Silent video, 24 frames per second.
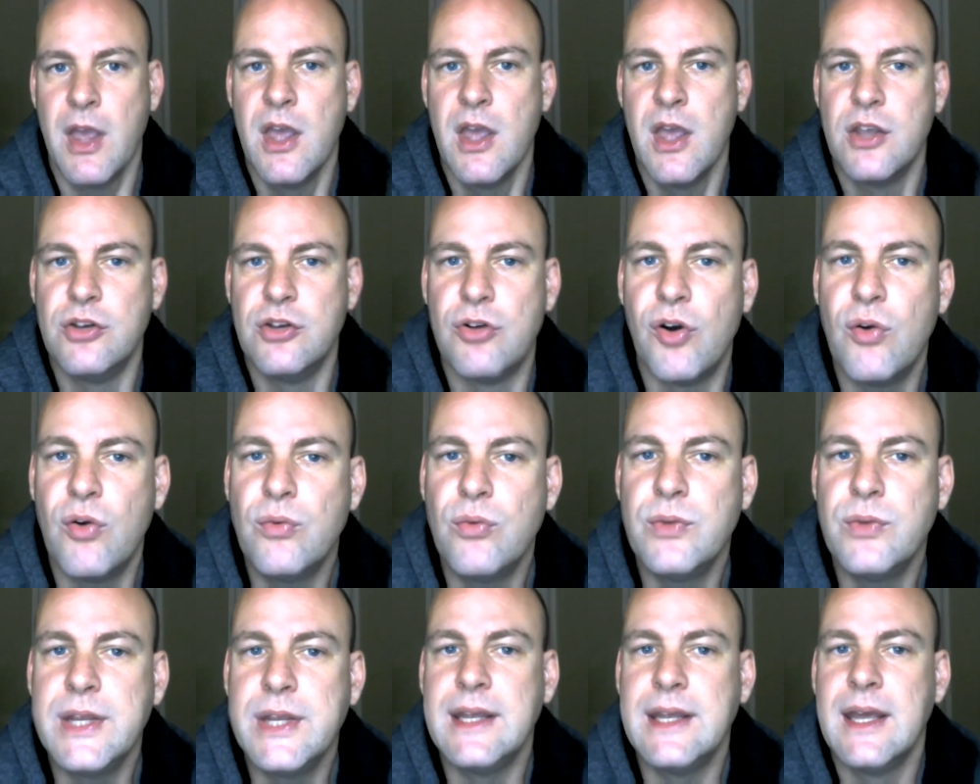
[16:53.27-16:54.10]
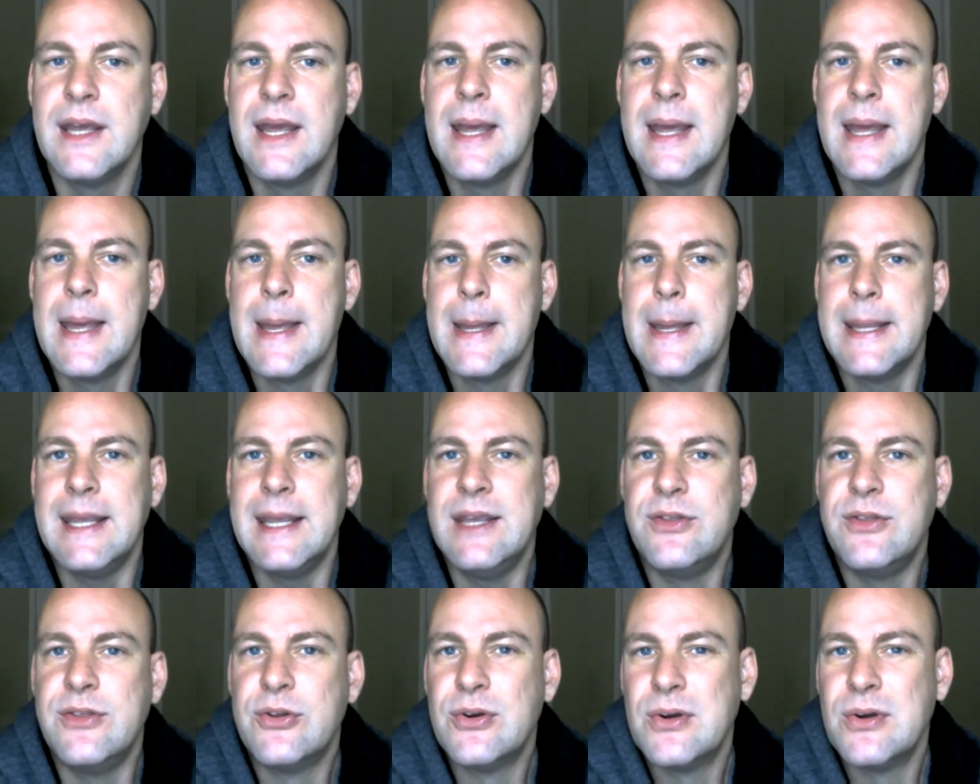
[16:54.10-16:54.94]
You can only
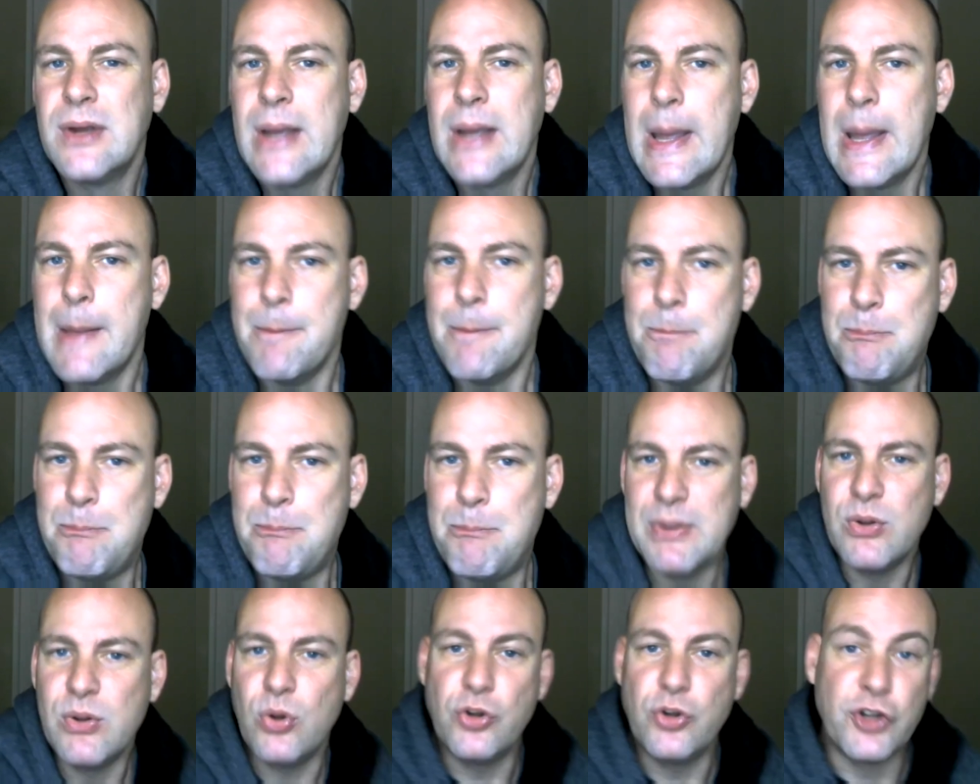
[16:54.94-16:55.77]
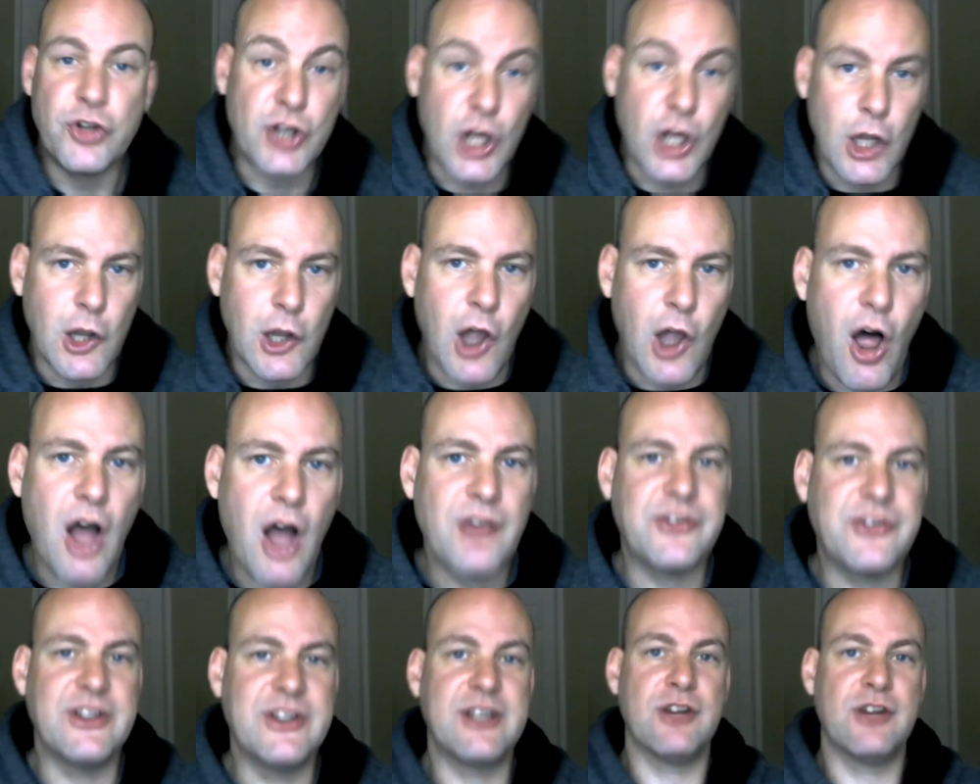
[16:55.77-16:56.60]
either build a
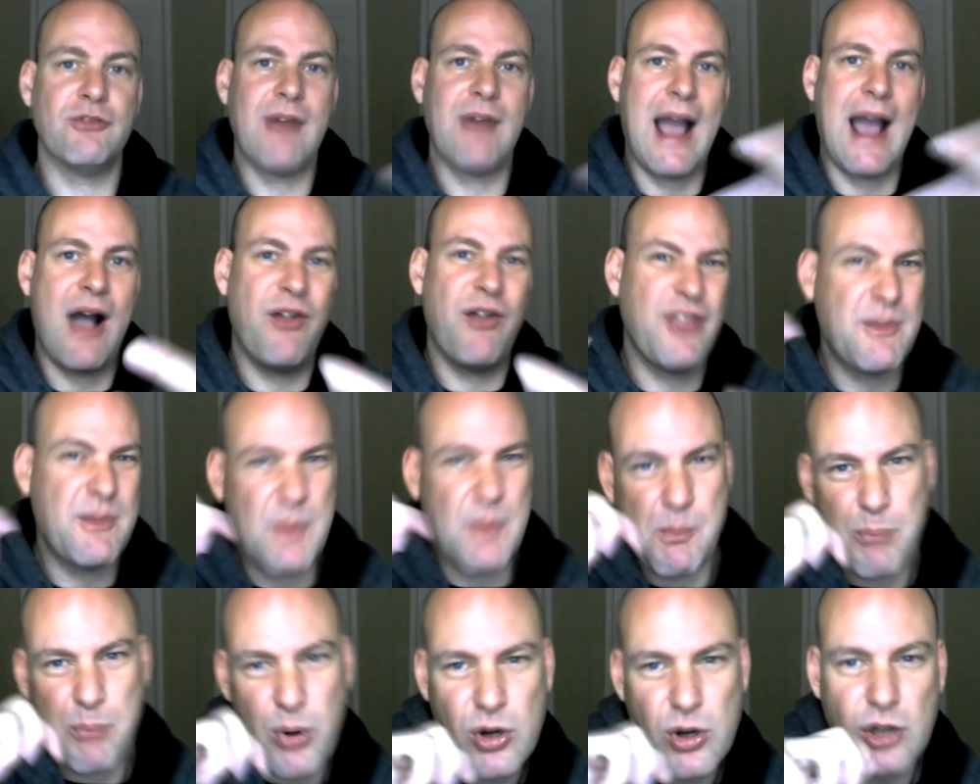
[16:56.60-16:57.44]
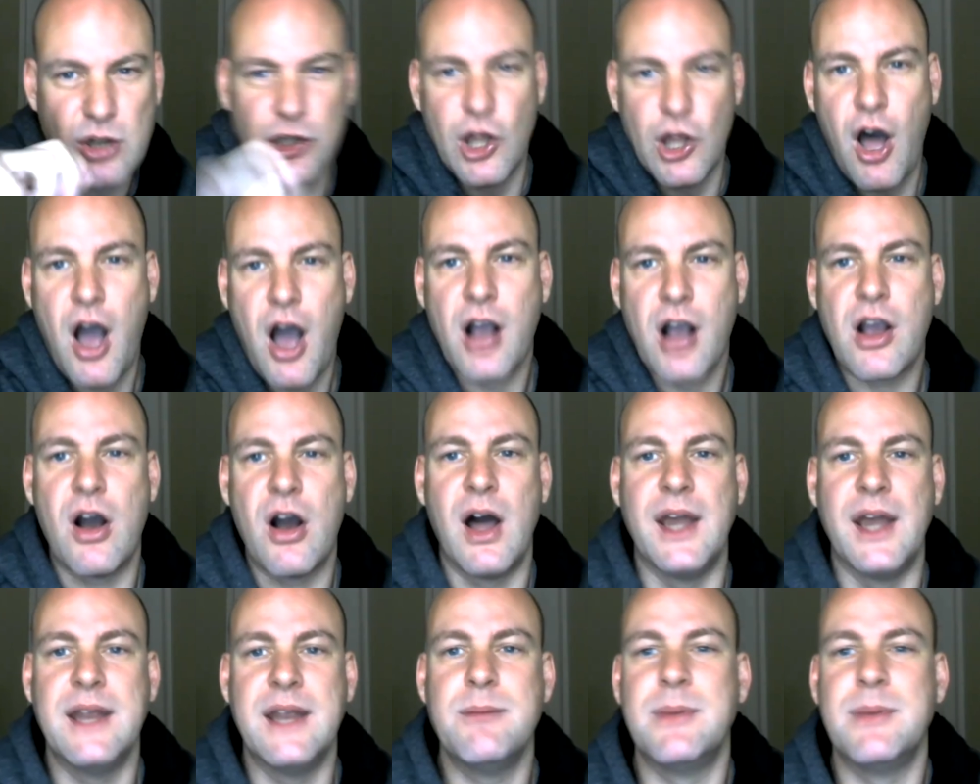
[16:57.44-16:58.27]
closet around them and put a lock
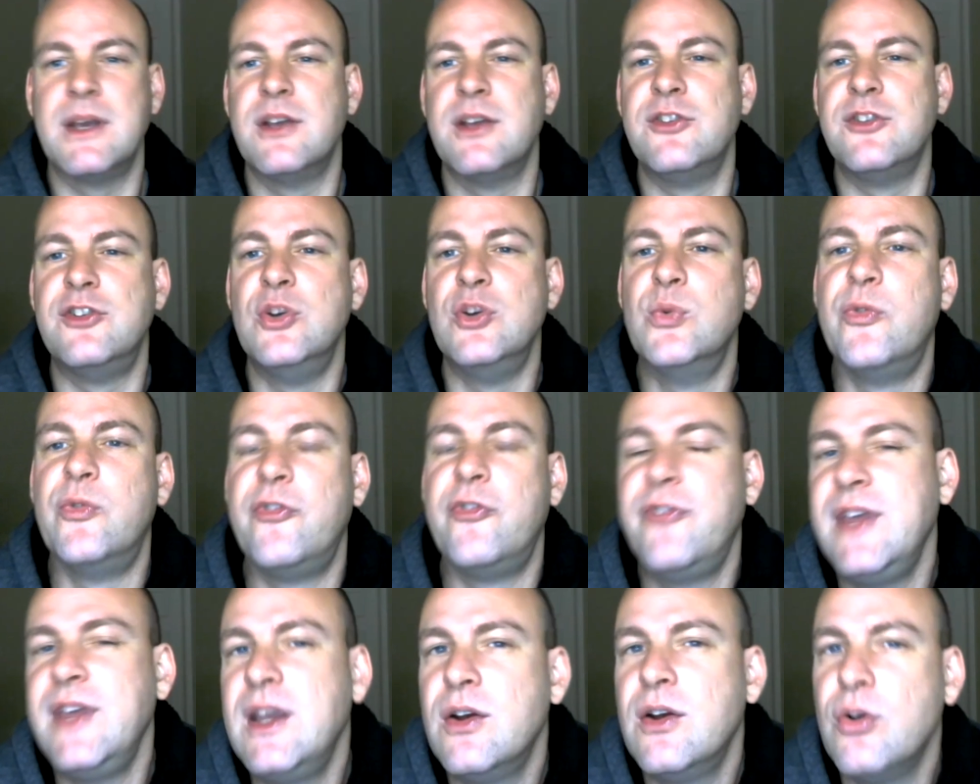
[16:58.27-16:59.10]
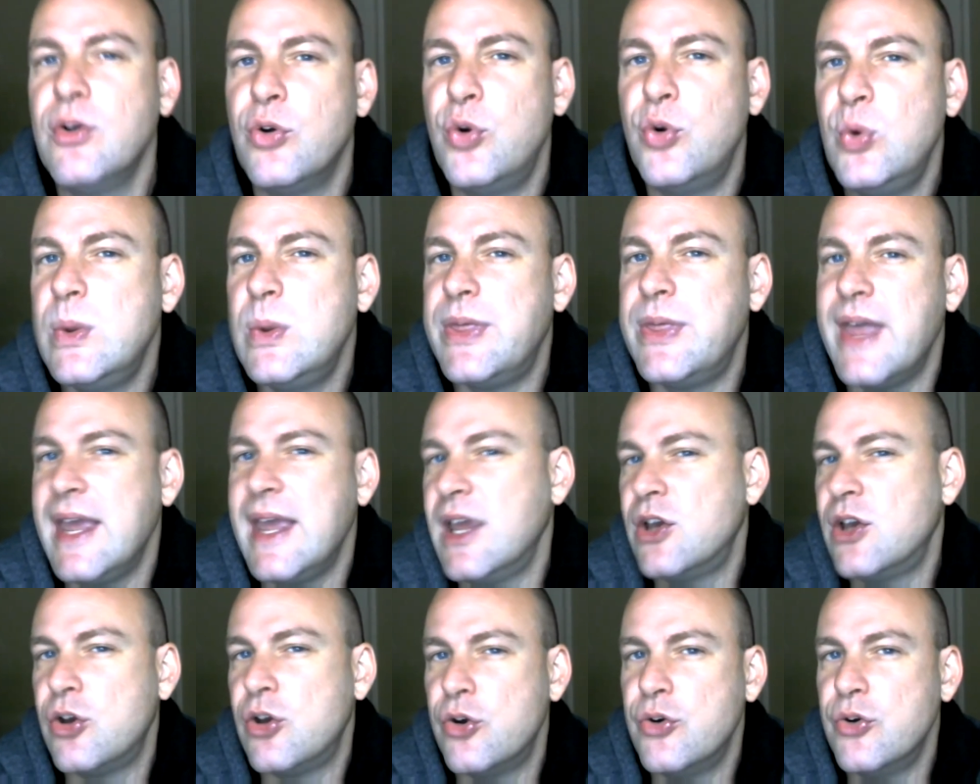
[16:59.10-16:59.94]
on it because you fear who they
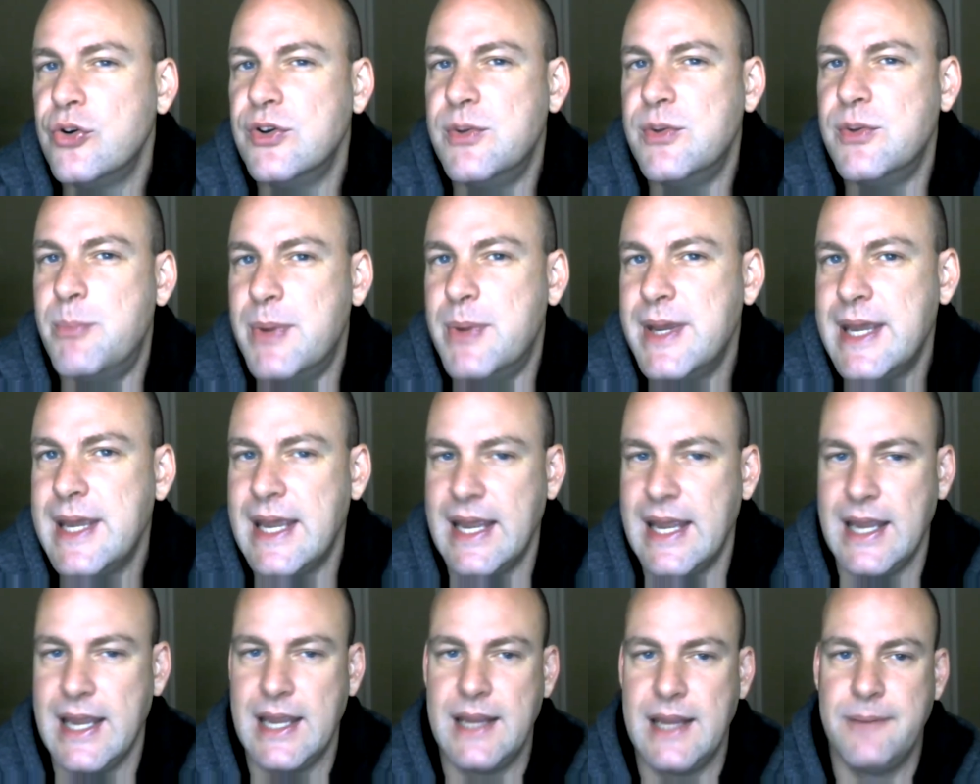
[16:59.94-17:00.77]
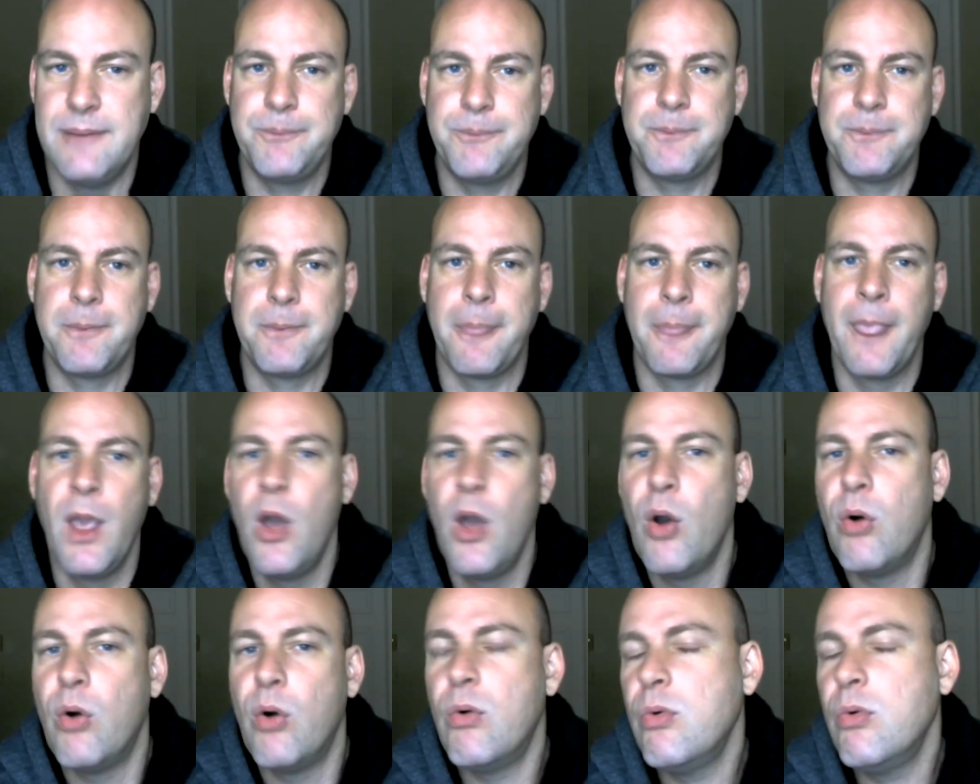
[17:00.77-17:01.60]
could be,
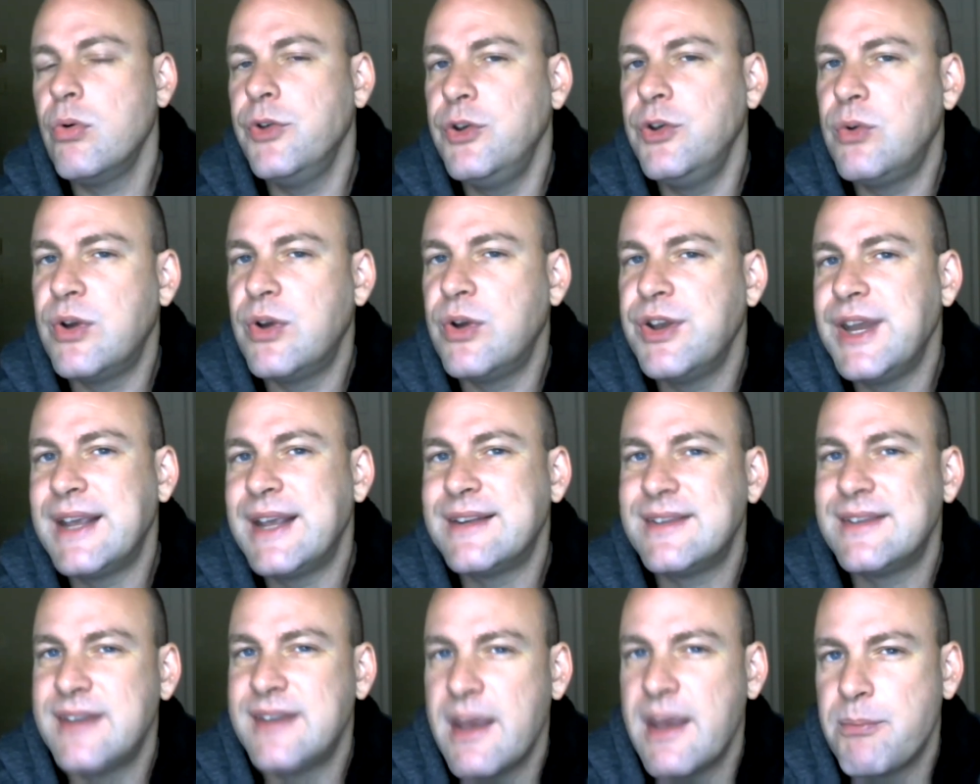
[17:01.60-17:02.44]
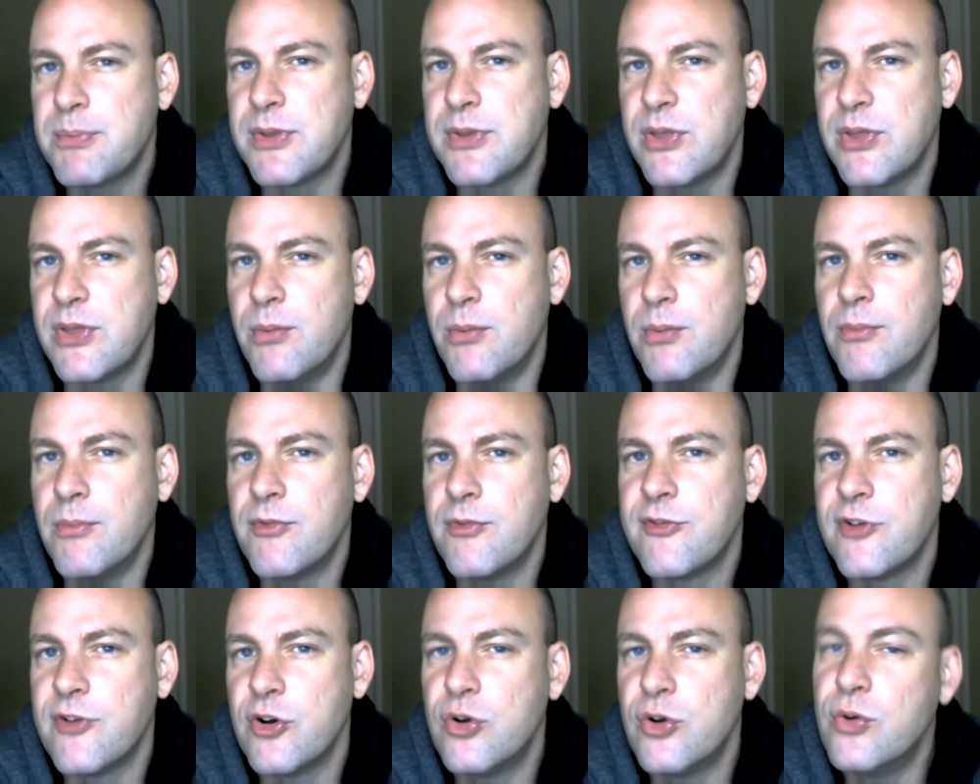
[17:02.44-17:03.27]
or you can accept them
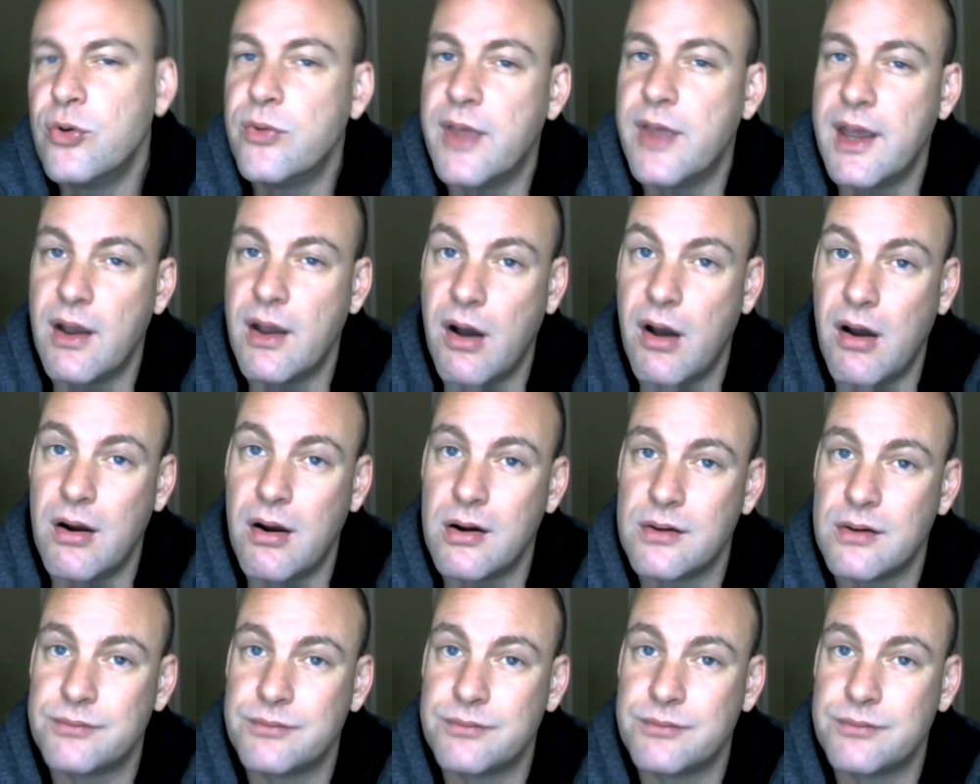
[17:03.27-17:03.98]
for who they are.